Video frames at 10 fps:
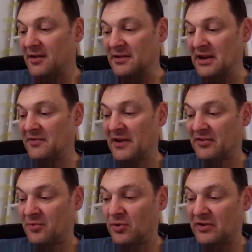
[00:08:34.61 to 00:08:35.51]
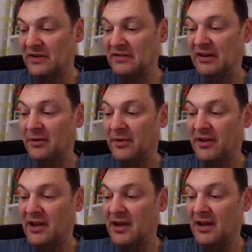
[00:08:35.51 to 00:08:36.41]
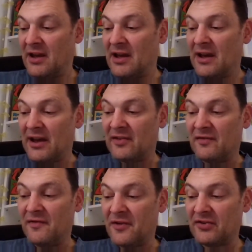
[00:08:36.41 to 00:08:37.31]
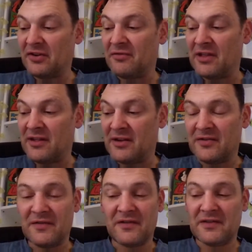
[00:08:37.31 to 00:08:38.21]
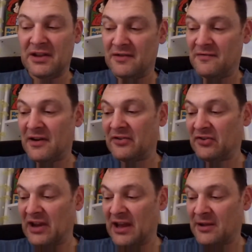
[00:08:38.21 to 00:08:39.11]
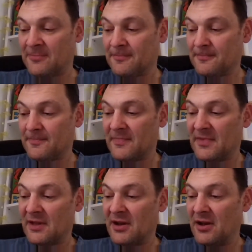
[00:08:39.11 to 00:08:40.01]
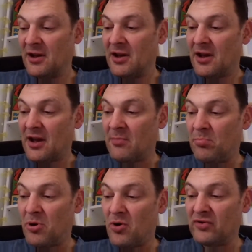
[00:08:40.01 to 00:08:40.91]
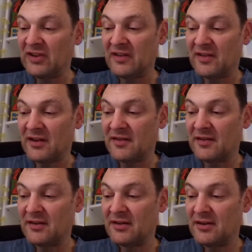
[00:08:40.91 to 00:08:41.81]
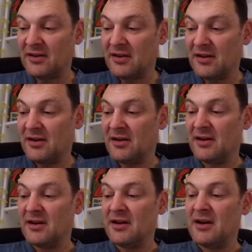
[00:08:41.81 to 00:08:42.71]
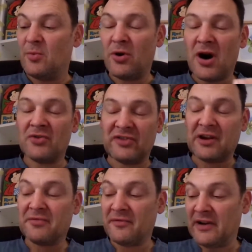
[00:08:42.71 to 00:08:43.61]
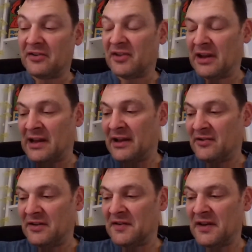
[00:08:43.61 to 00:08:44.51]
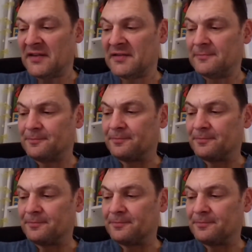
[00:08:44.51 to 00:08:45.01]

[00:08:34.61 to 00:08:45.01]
The next verse I want to share with you is in 1 Corinthians 15 and verse 10. And Paul says this. Well, I'll start from verse 9 actually. He says,